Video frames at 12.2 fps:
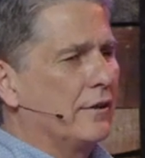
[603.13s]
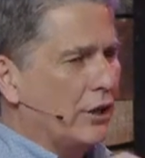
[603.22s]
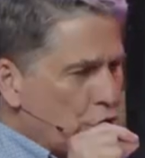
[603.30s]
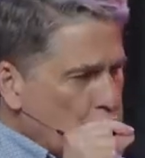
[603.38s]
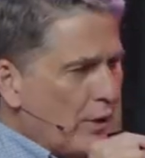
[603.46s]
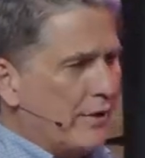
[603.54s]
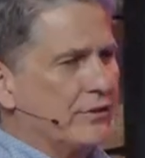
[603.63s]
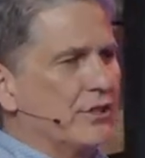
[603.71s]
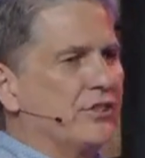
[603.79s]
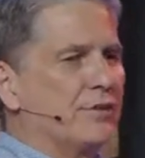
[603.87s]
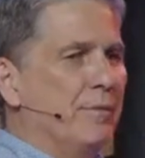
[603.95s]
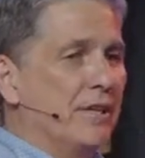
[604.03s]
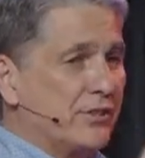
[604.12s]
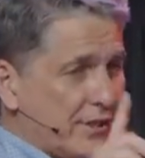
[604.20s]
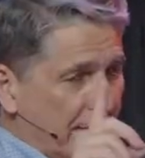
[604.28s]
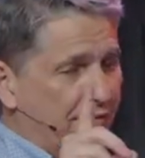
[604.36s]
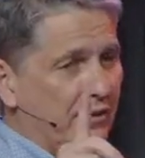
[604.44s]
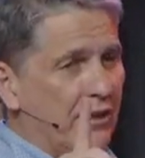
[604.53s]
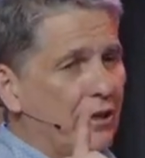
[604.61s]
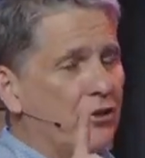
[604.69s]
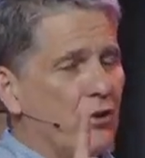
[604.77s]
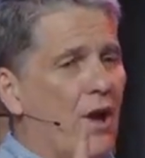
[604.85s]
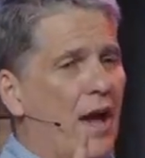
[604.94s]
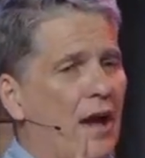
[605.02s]
that you have dismissed, if
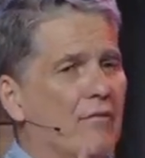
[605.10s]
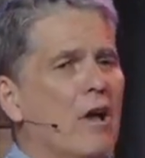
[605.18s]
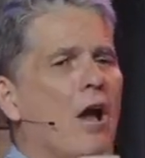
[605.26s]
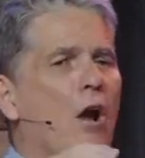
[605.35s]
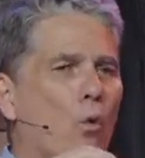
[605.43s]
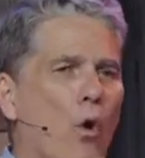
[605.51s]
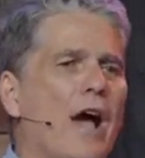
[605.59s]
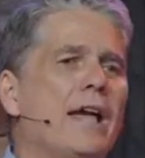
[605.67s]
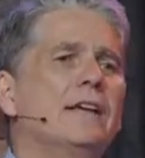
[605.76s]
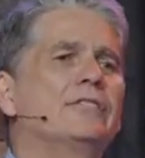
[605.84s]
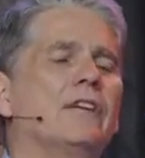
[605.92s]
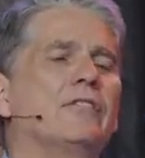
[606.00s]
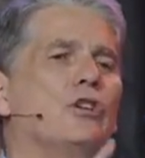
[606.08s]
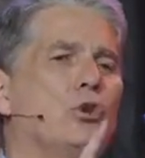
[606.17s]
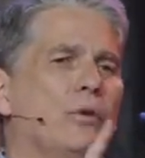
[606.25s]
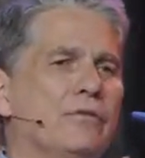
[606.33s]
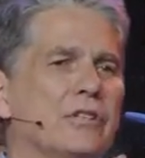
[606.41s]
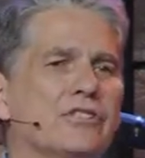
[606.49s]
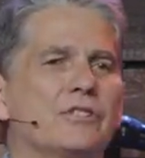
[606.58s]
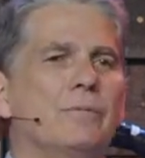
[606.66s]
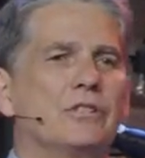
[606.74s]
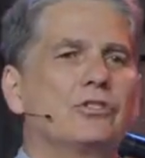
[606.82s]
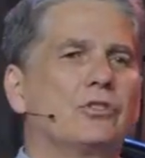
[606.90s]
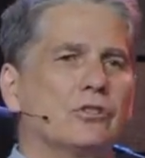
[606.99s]
indeed you have, why is it that you've
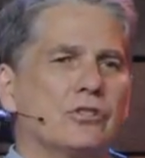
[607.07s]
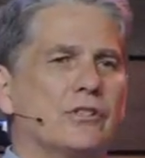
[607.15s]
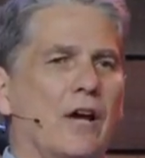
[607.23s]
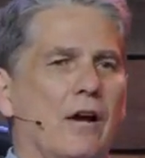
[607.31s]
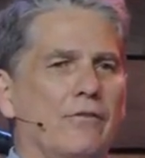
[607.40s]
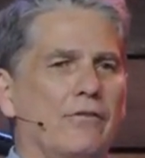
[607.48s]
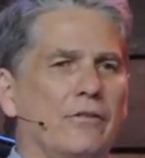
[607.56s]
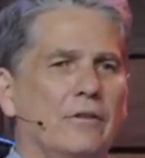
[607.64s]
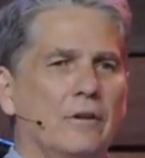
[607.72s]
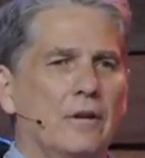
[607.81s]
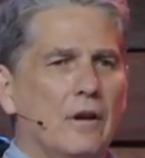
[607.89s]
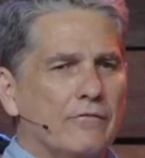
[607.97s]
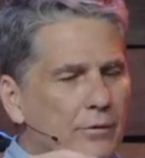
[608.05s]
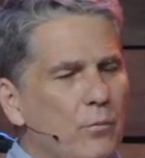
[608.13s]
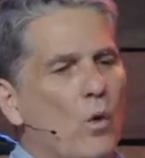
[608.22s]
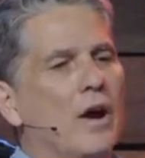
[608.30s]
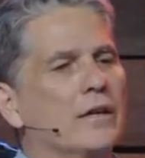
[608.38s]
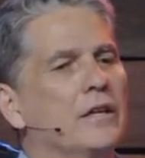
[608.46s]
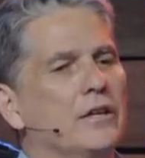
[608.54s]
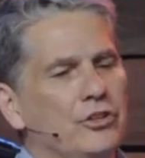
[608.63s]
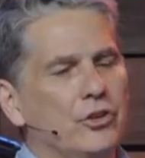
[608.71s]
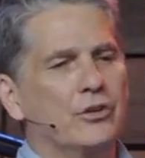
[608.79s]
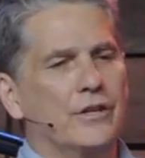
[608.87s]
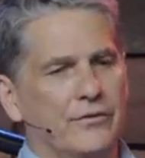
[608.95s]
dismissed yourself from walking
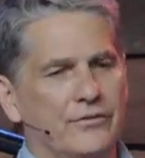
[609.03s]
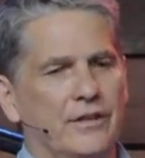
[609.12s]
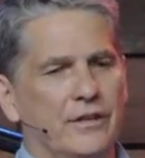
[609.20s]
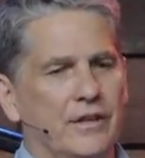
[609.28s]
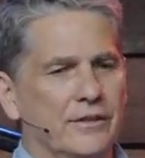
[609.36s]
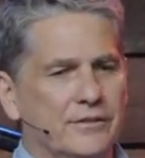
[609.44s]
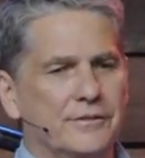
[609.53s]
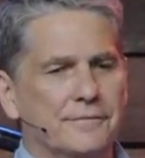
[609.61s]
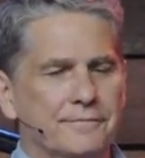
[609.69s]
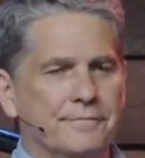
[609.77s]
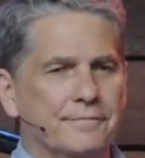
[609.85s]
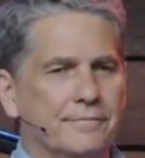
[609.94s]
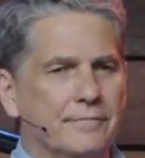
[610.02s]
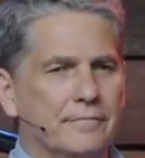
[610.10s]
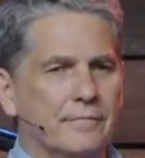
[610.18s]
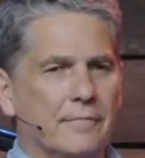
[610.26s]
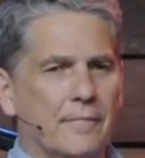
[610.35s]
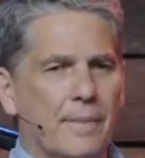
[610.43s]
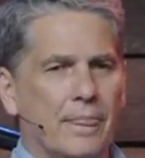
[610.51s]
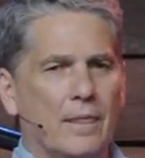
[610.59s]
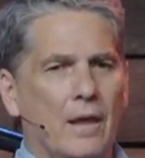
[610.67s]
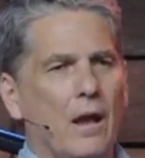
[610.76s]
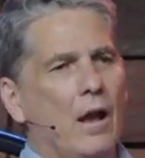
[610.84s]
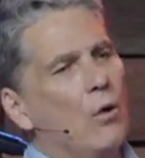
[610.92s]
in your giftedness?
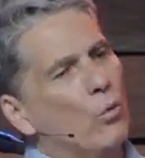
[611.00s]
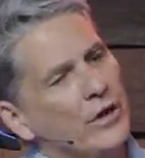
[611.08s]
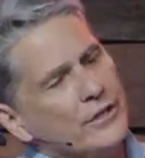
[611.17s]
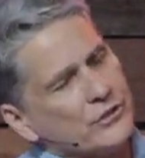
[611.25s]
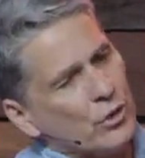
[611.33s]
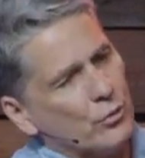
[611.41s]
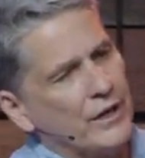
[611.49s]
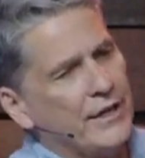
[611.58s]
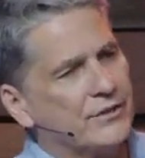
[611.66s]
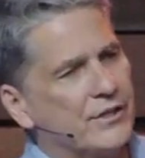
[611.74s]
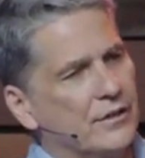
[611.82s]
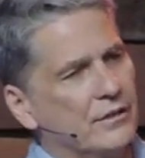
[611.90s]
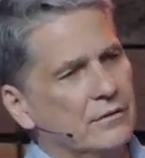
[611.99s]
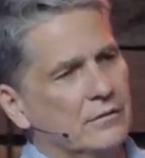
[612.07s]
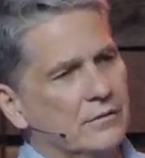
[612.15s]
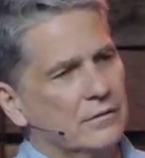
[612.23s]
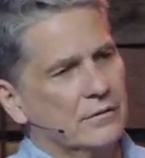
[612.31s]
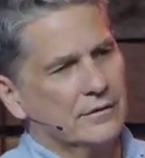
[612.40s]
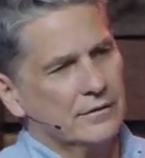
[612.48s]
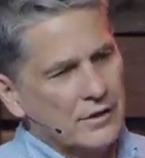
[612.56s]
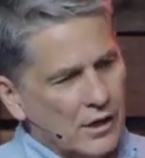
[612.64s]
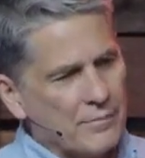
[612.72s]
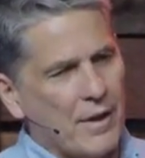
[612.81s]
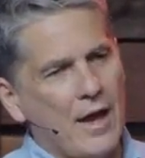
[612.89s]
What is the reason,
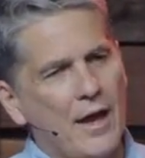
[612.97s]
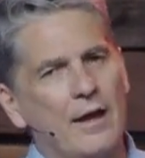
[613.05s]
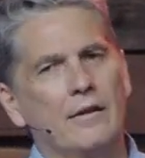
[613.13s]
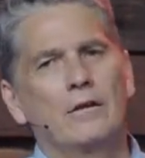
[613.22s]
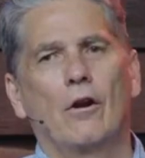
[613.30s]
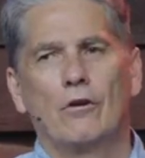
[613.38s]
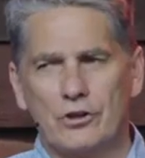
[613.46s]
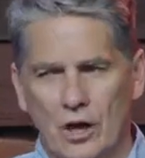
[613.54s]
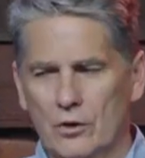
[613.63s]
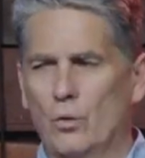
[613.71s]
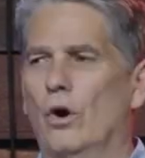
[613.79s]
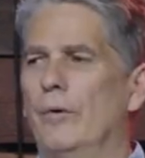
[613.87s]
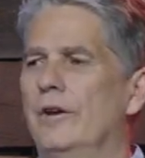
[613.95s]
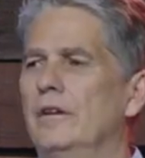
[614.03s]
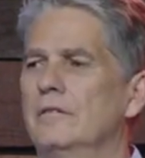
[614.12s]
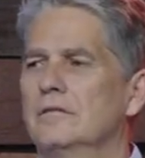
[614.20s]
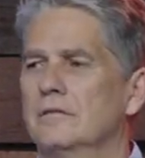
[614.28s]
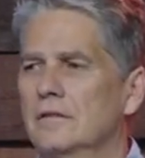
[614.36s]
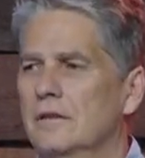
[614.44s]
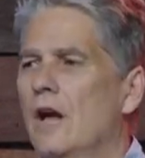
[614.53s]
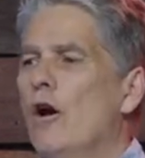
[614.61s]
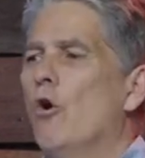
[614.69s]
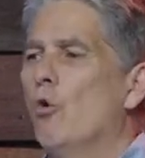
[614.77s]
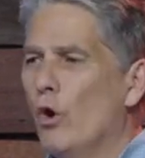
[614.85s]
young man or young woman,
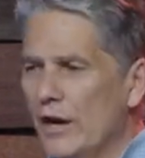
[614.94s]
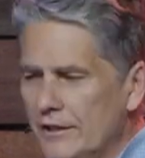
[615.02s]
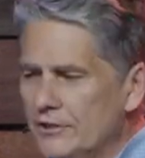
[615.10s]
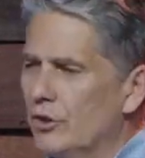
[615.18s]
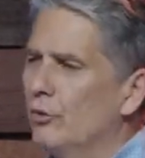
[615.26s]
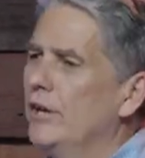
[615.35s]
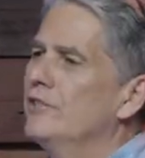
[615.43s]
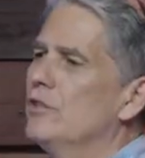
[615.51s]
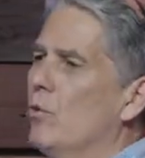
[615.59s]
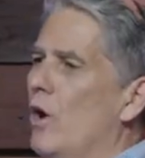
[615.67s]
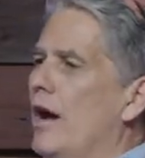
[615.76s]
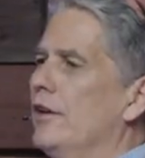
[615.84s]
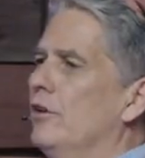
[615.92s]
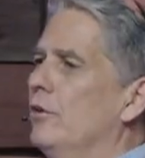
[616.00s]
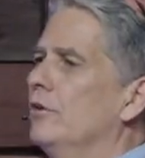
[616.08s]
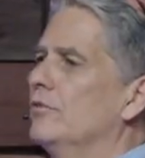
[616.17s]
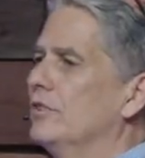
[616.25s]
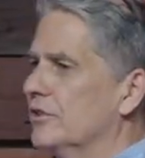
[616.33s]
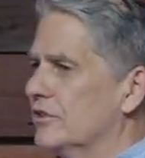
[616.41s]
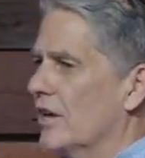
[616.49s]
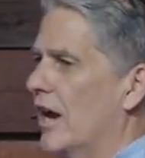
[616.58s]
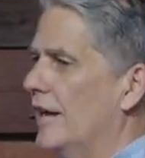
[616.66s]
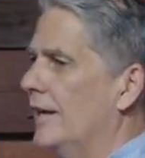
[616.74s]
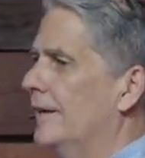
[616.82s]
what is the reason why you have
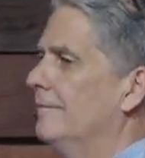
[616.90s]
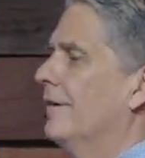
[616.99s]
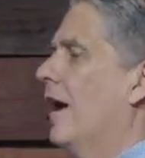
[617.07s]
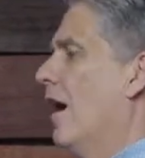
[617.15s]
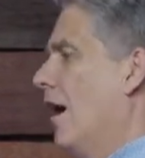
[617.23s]
decided